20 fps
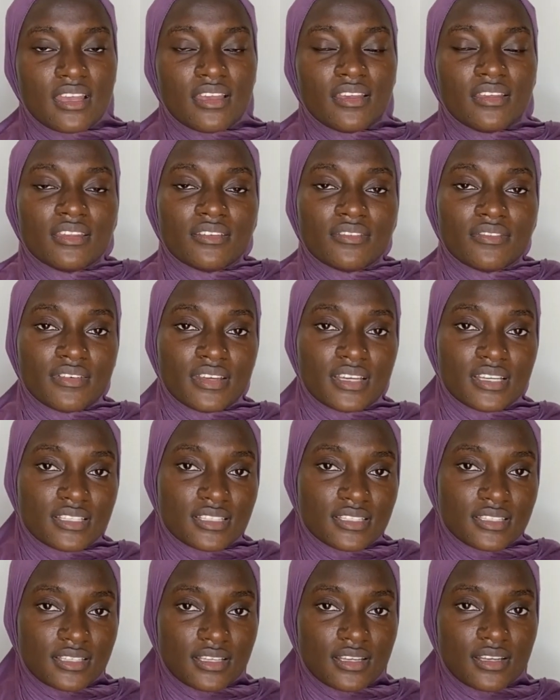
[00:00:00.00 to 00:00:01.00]
The first
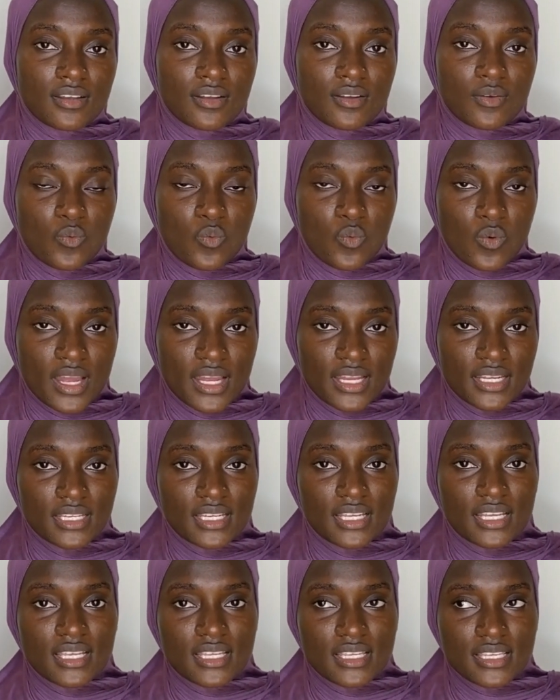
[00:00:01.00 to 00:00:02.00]
one
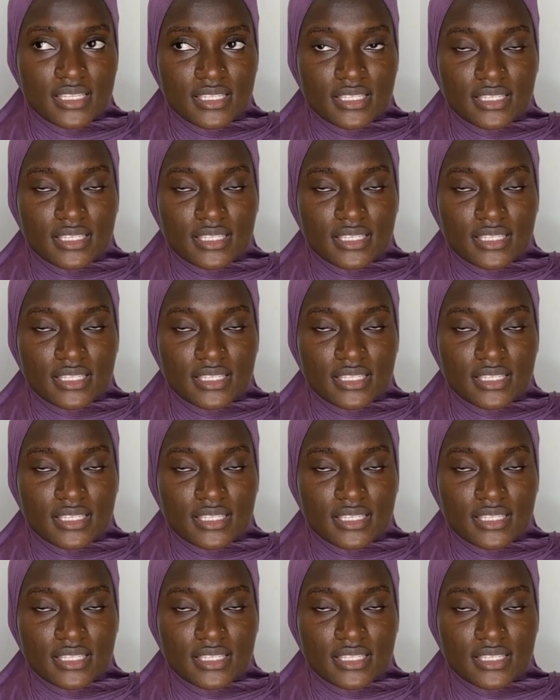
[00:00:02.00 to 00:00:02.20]
is